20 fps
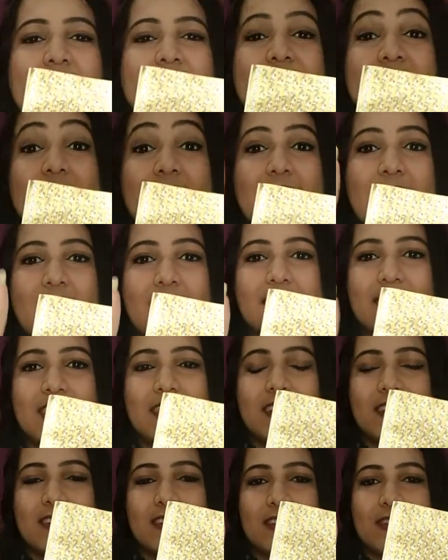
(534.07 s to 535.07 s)

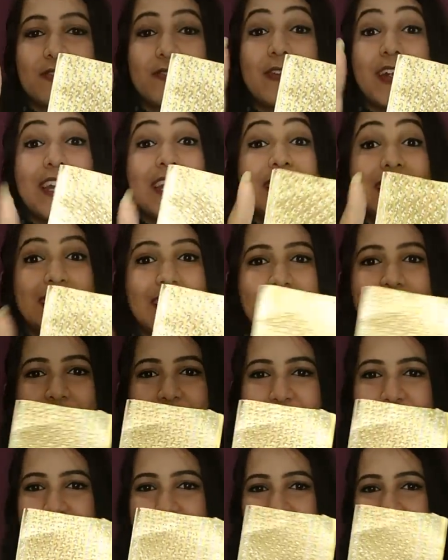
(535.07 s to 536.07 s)
wedding nail
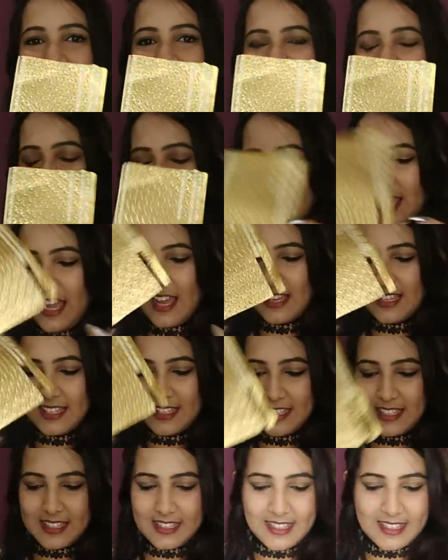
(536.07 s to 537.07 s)
art video. Yeah,
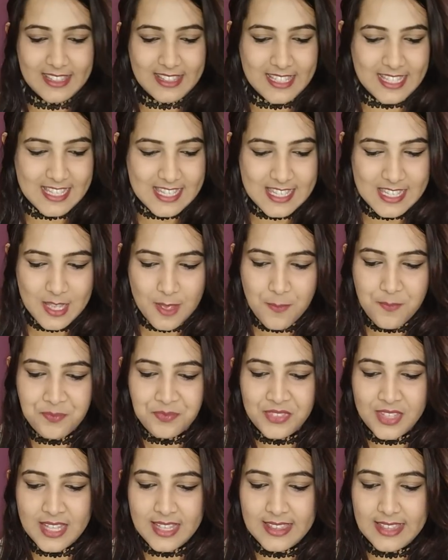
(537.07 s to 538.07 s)
this.
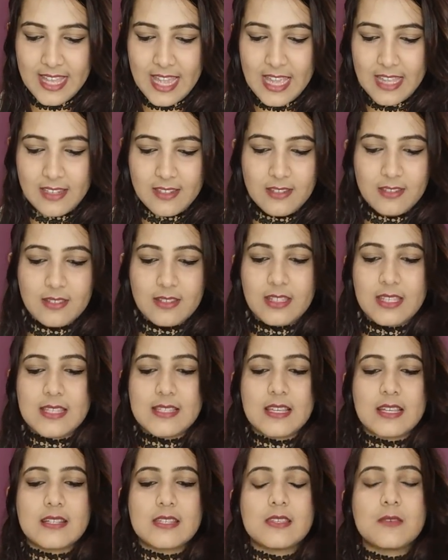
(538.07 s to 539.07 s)
Then
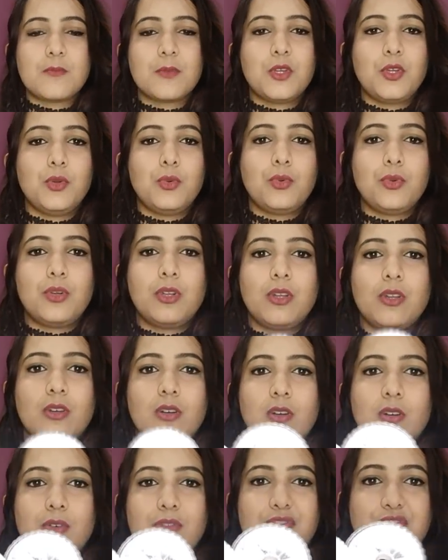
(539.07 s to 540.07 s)
these are some cute
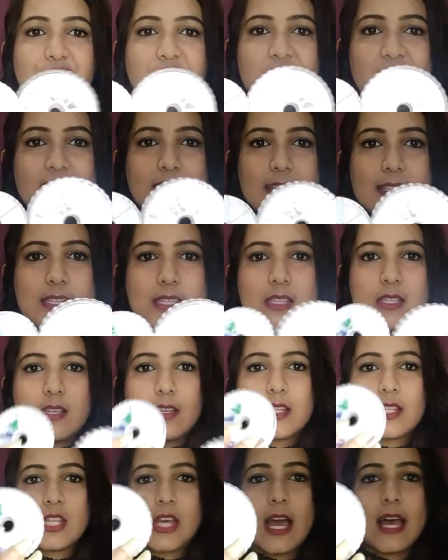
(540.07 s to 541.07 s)
wheels.
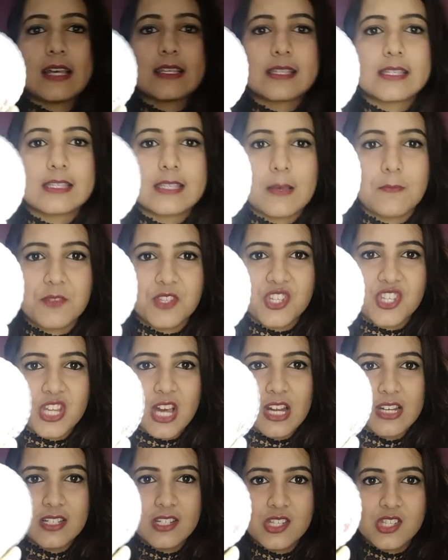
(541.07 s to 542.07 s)
It has some
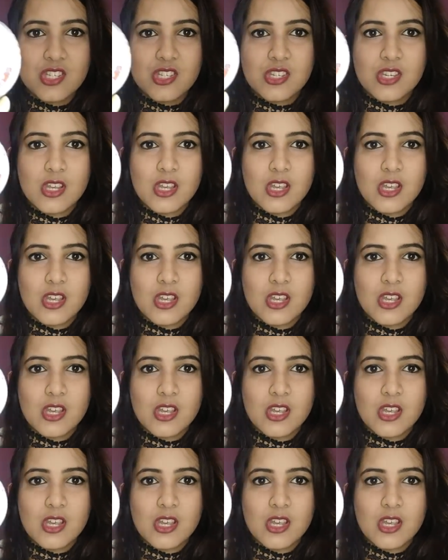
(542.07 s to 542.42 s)
studs